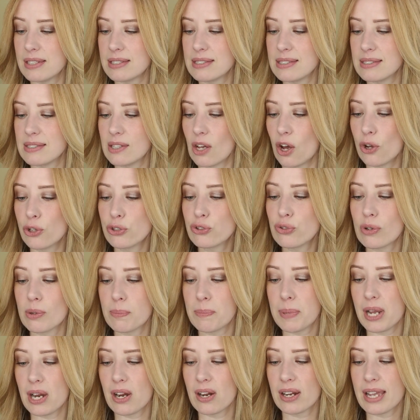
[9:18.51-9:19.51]
this is the
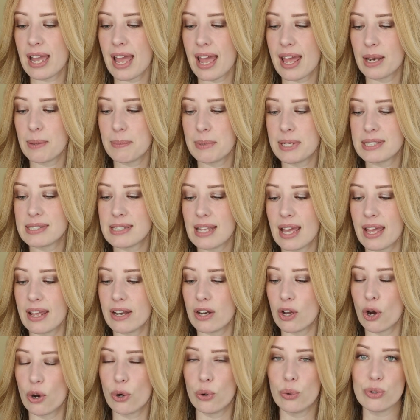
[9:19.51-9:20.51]
Ultra Repair Cannabis
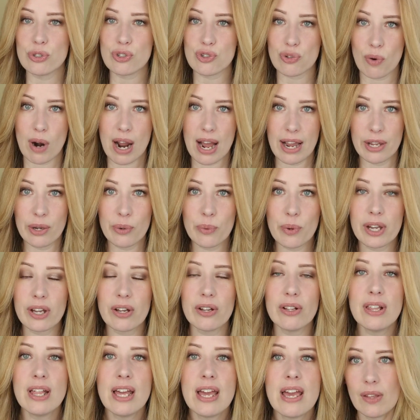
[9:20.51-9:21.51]
and Oat Dry
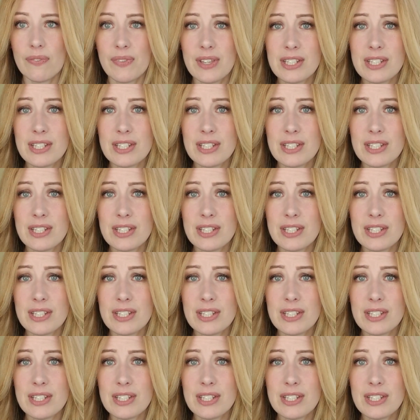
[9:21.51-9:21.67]
Oil.